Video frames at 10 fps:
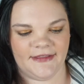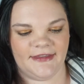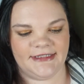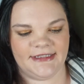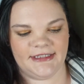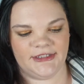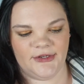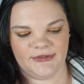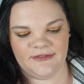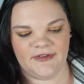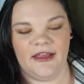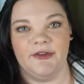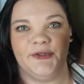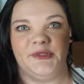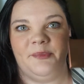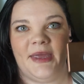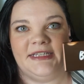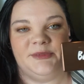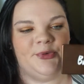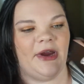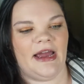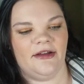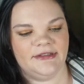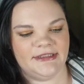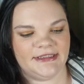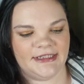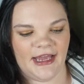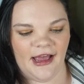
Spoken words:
This is the Dose of Colors Baked Browns.